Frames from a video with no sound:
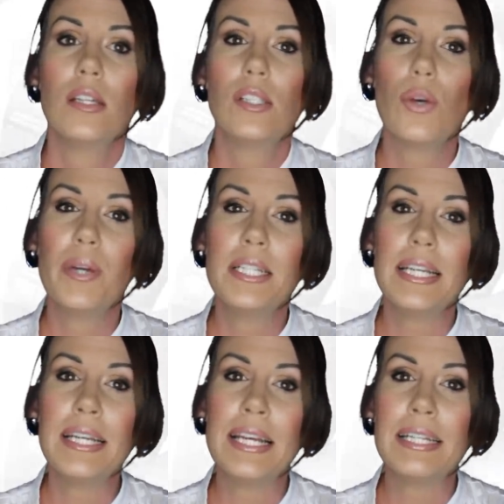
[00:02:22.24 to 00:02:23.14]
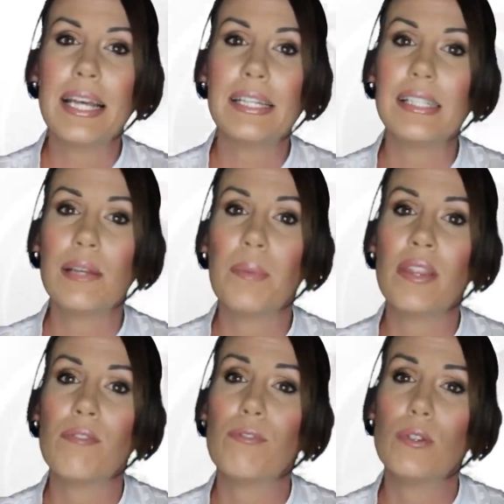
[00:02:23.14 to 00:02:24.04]
So when DNA testing
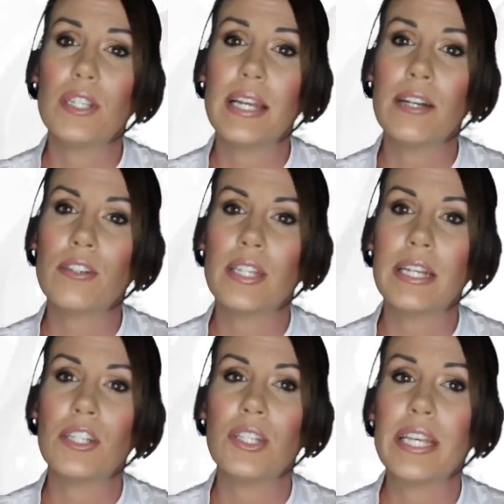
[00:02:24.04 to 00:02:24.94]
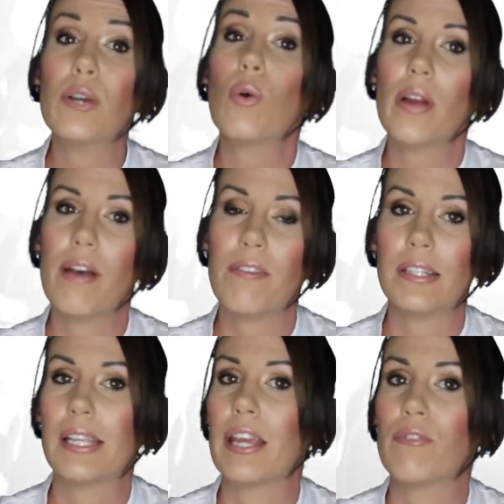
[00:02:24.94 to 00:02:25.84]
by the Food Standards Agency, or
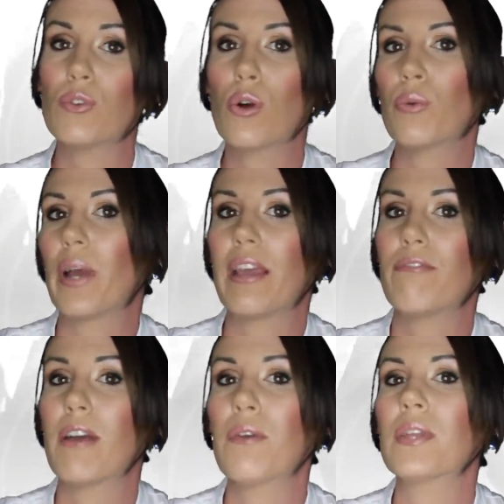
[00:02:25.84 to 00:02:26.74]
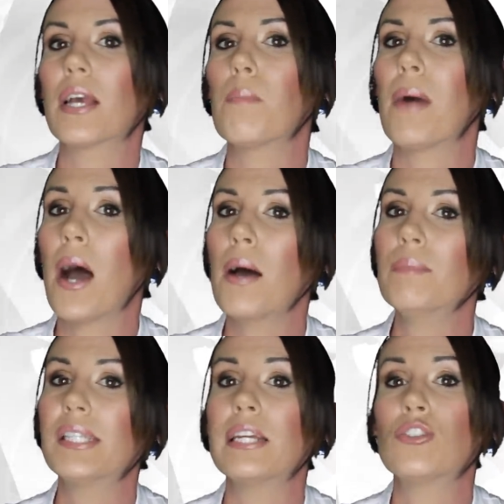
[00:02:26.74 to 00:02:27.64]
FSA, of Norway found that
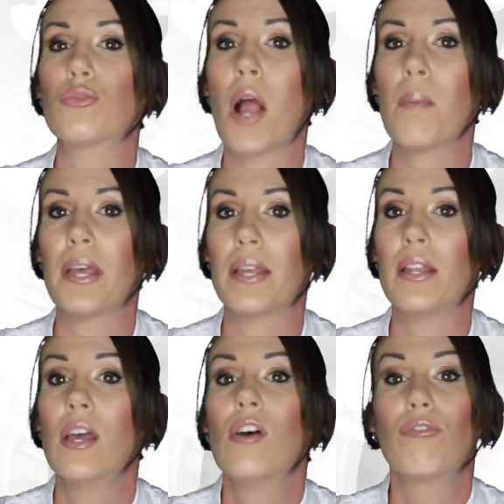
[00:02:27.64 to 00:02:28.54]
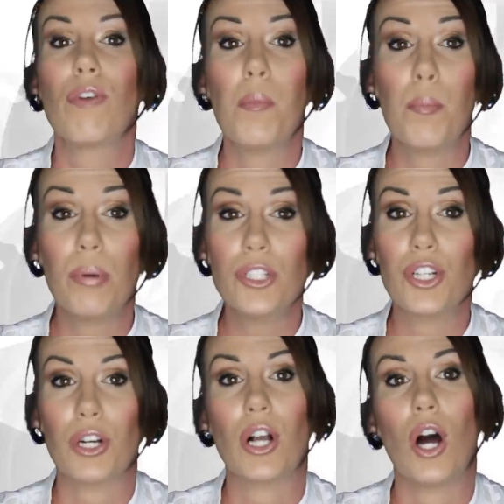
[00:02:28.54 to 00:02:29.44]
kebabs in Drammen from a
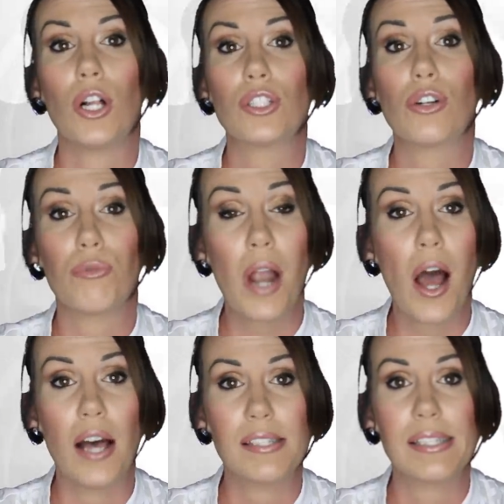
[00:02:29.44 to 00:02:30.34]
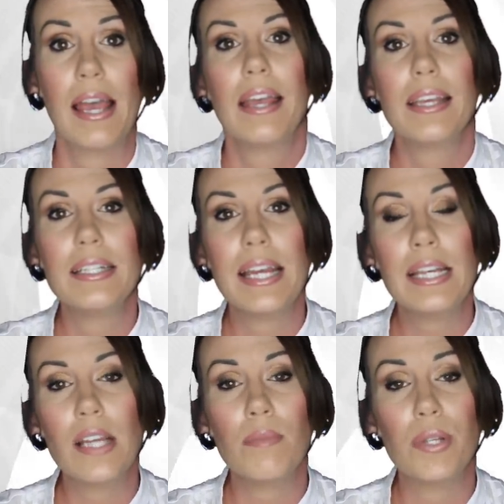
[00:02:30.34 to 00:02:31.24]
butcher called Karas
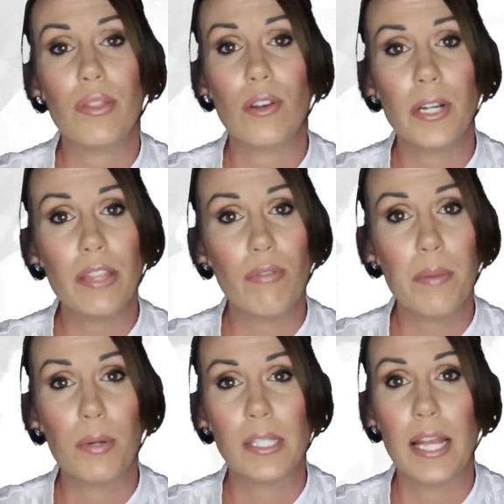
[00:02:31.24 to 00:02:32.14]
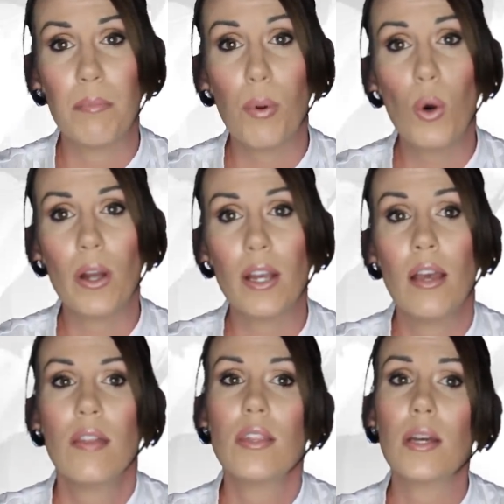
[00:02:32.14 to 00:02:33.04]
contained up to 33% pork,
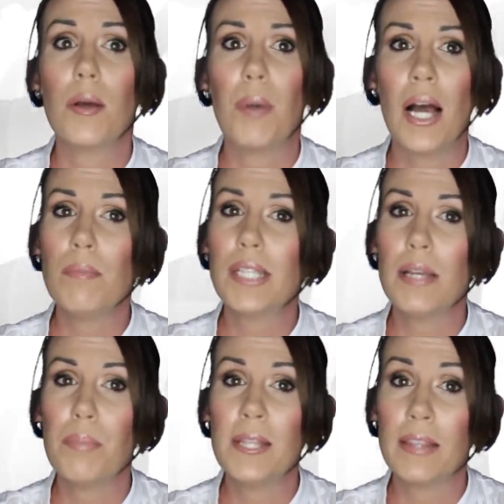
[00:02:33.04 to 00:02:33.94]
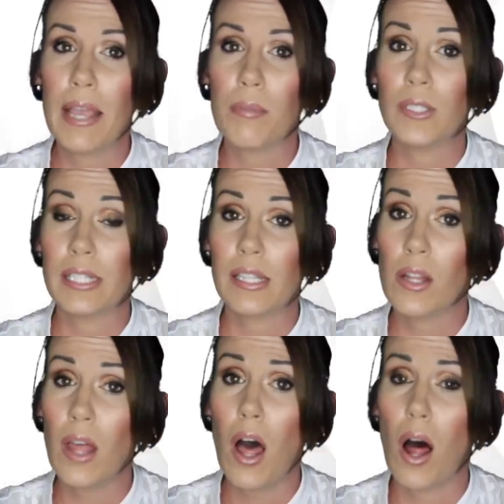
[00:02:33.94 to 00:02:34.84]
the kebabs had been labeled as
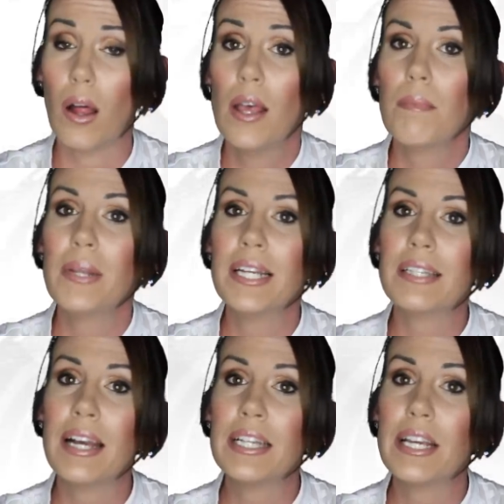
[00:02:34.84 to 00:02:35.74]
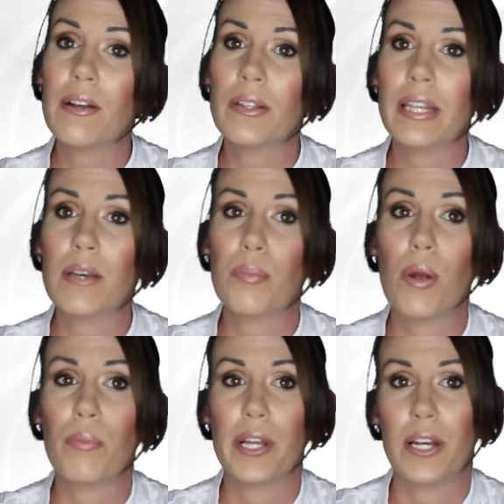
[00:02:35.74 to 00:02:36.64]
halal, meaning dietarily
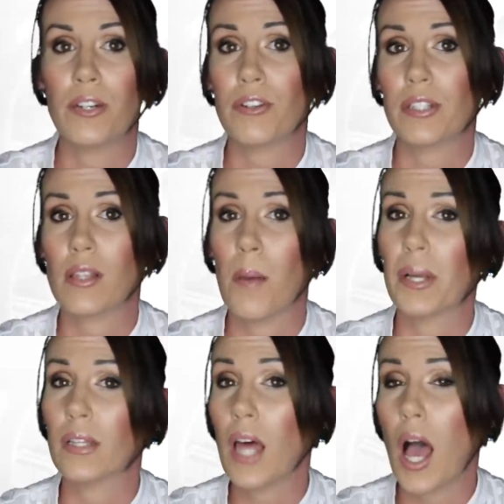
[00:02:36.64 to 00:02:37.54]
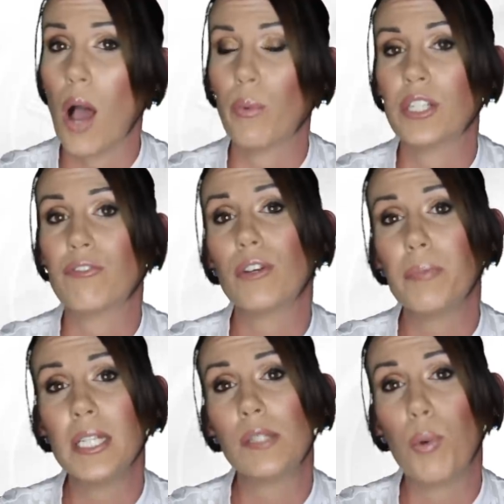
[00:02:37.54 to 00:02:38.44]
appropriate under Islamic law, which
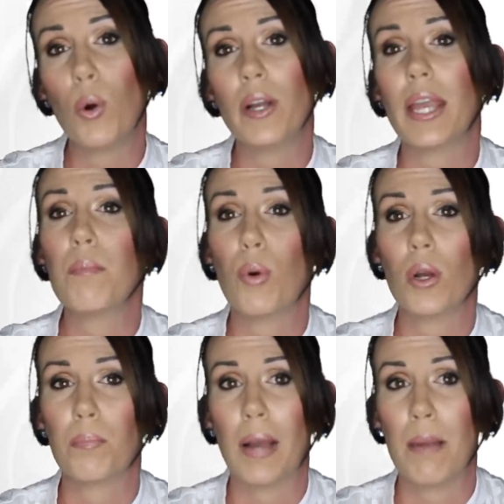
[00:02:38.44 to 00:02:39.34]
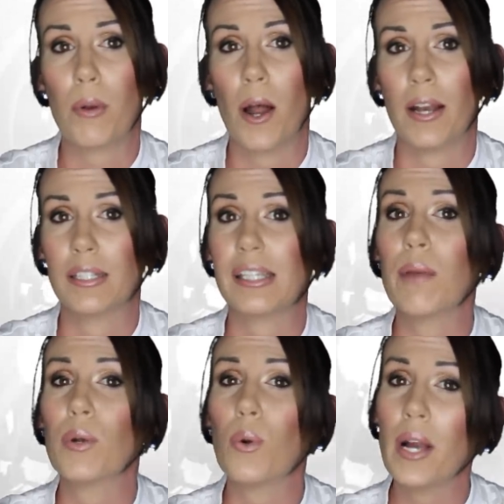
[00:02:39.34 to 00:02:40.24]
forbids pork and pork byproducts
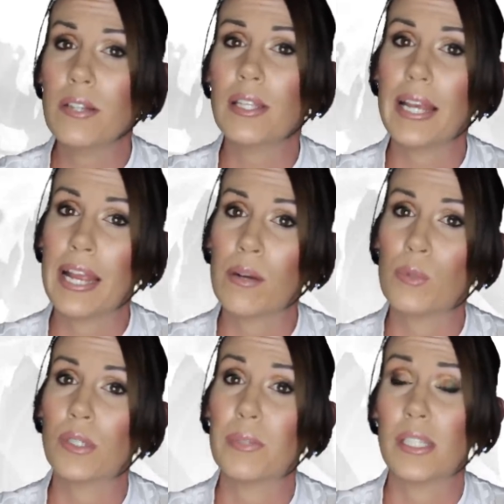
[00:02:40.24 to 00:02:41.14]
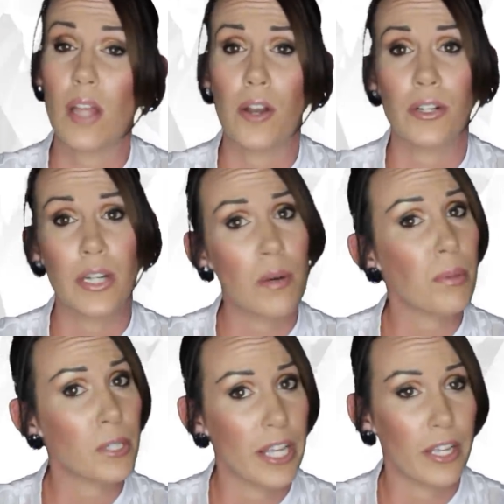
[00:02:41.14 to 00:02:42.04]
and requires that animals be slaughtered in
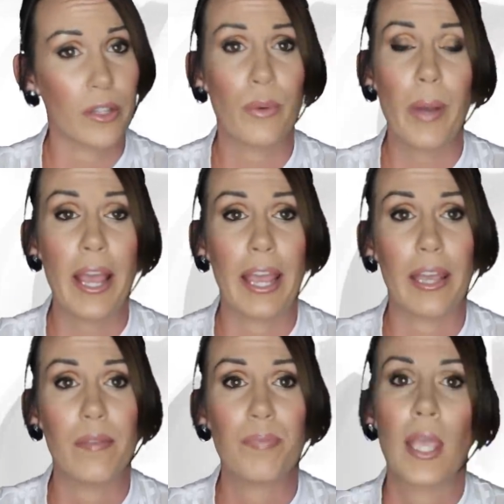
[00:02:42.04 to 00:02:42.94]
a particular way.